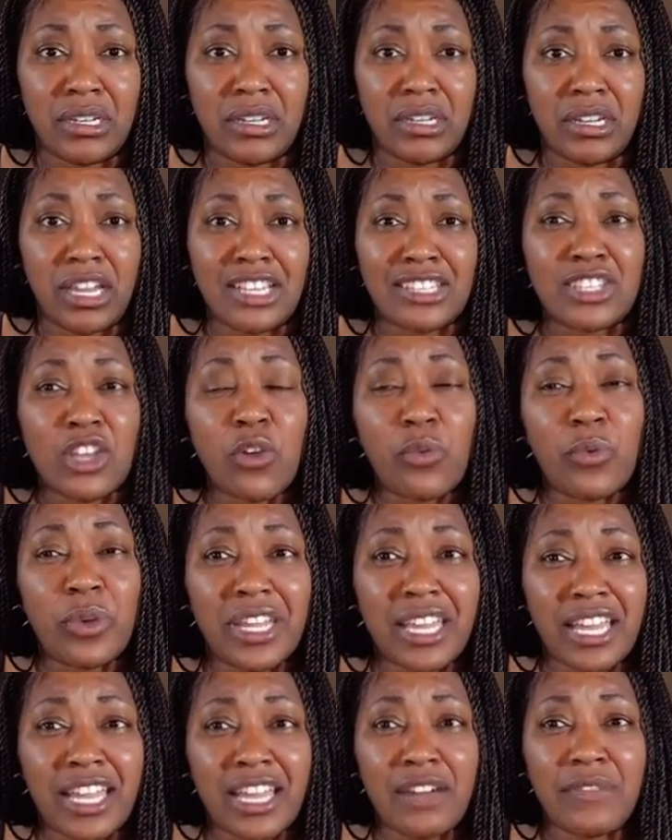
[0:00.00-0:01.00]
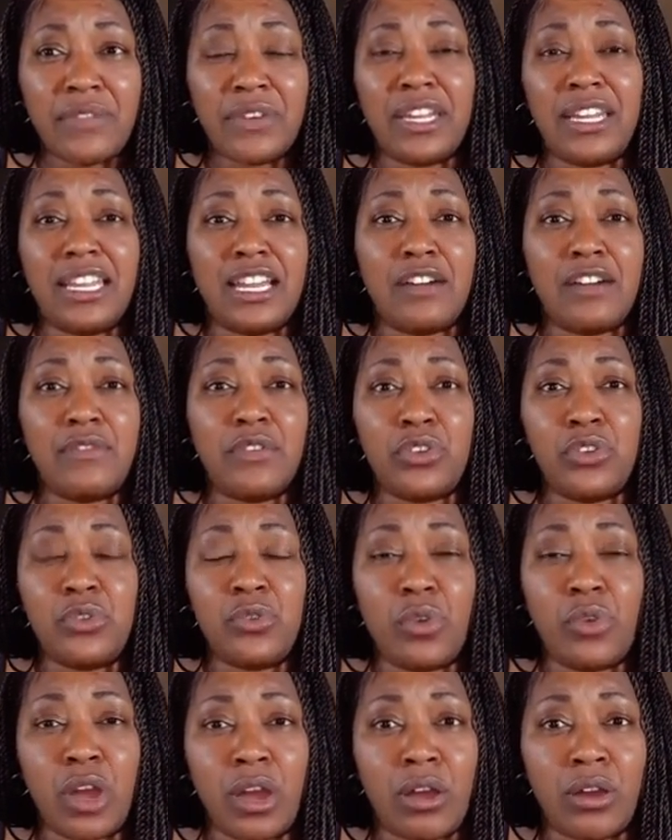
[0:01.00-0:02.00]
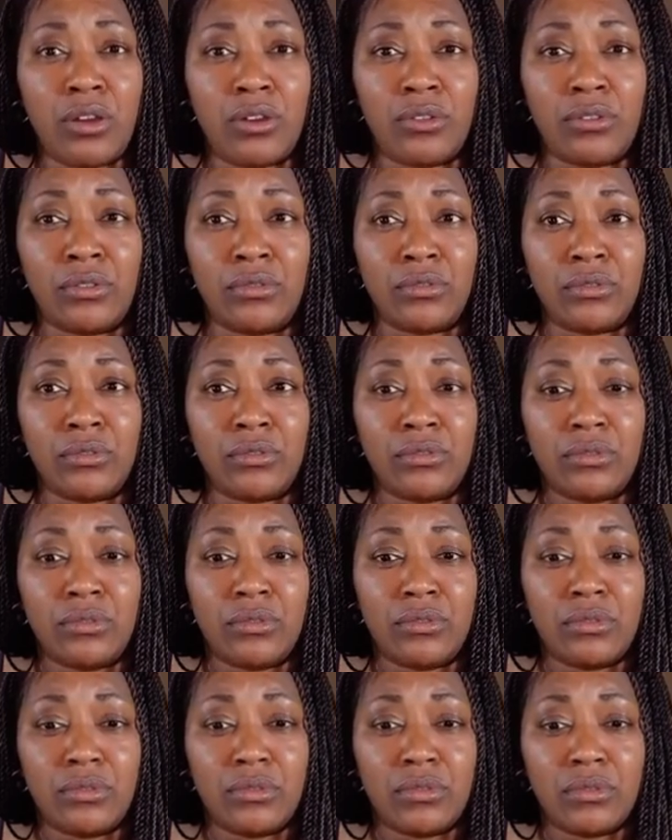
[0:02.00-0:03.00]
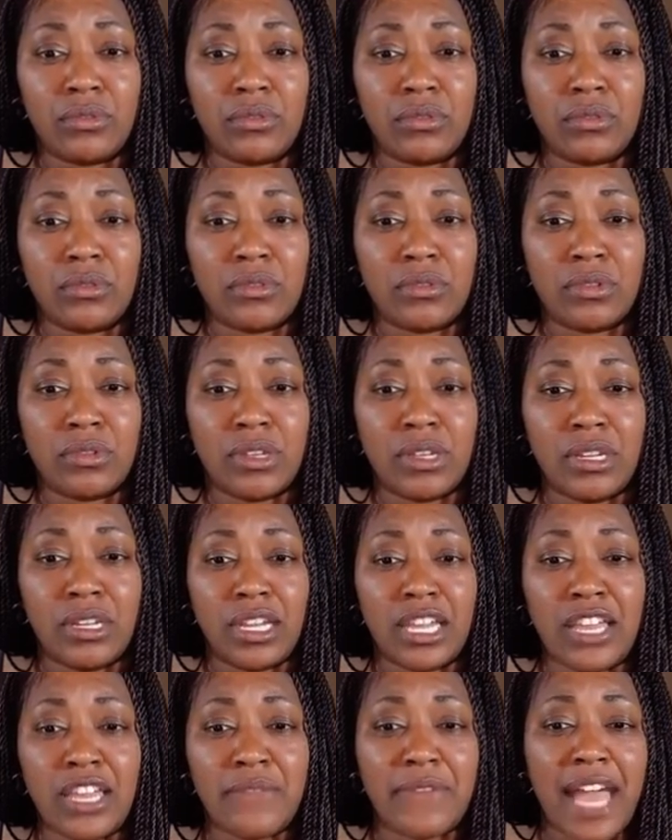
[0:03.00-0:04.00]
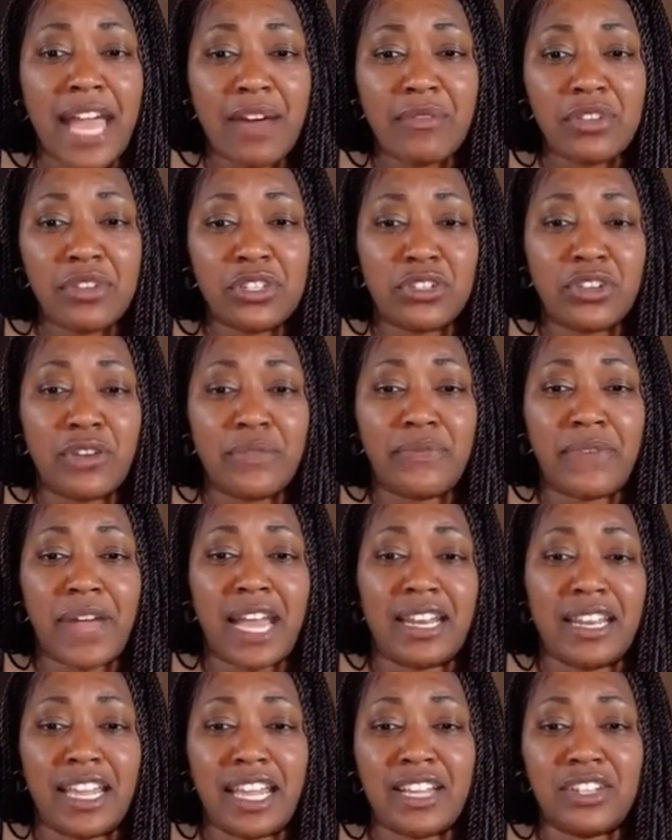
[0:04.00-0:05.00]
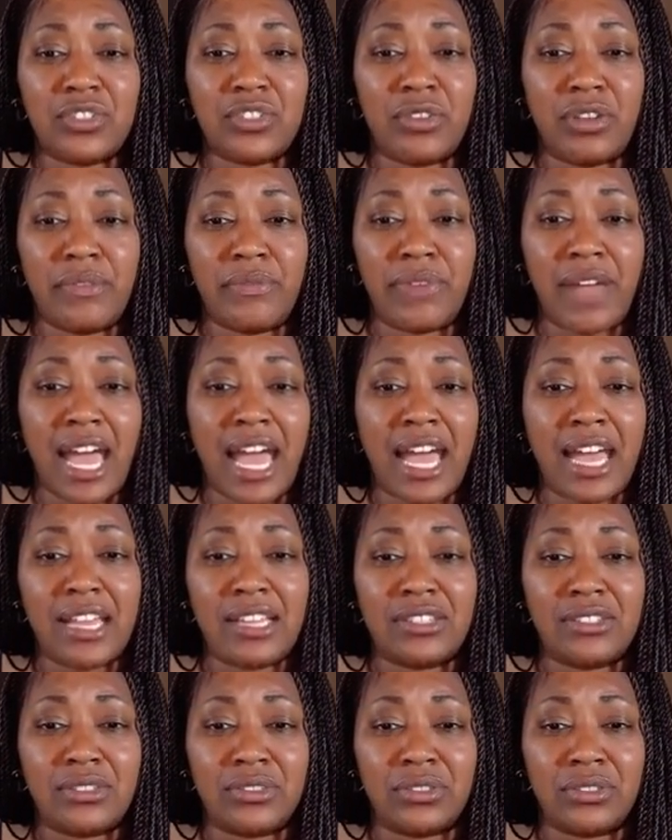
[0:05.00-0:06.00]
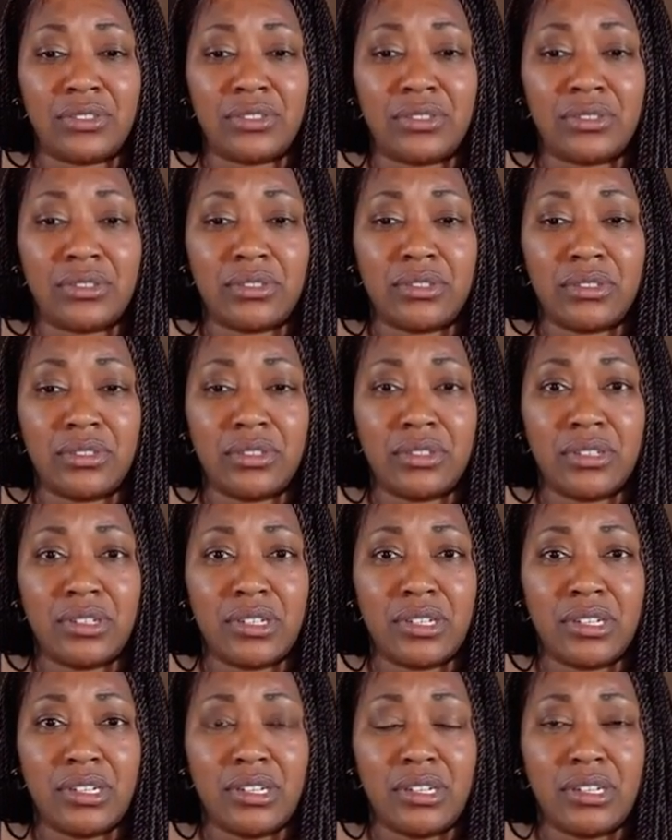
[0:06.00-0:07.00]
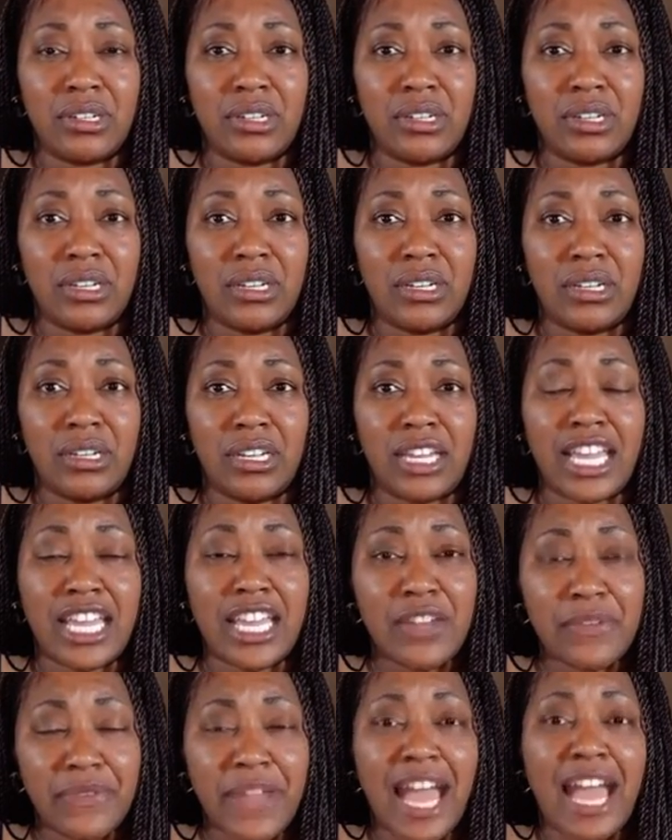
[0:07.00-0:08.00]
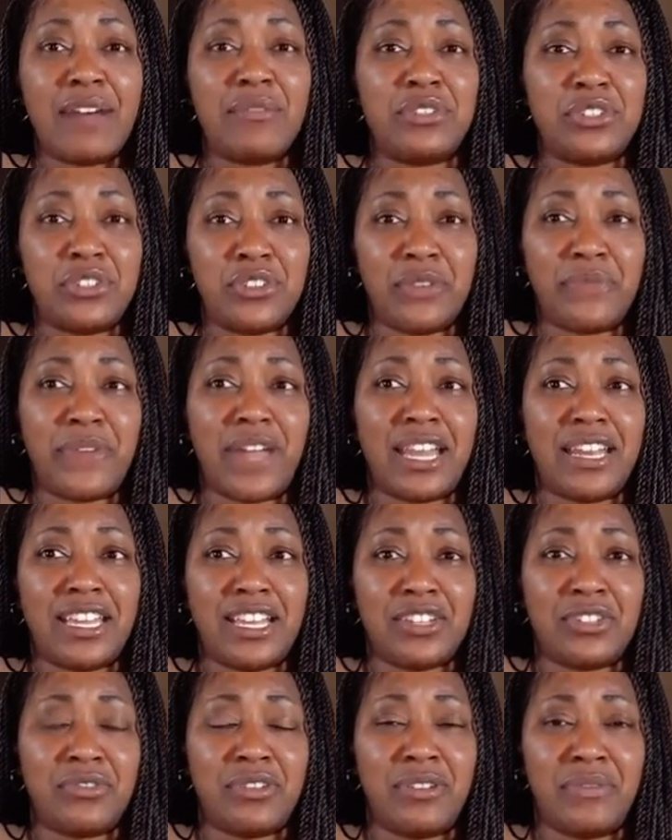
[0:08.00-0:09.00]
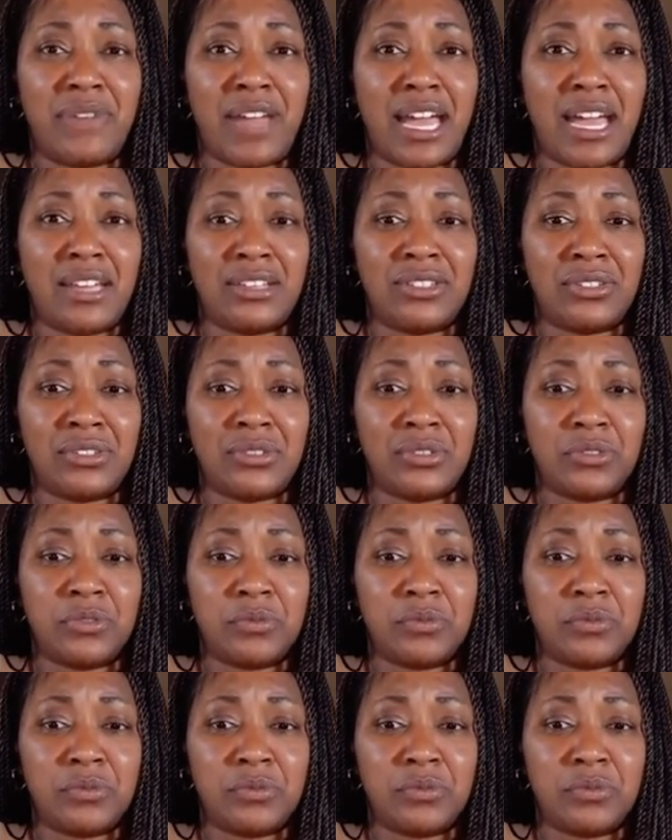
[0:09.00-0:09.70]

So whatever level you on, if I was your financial advisors, if I was your financial advisor,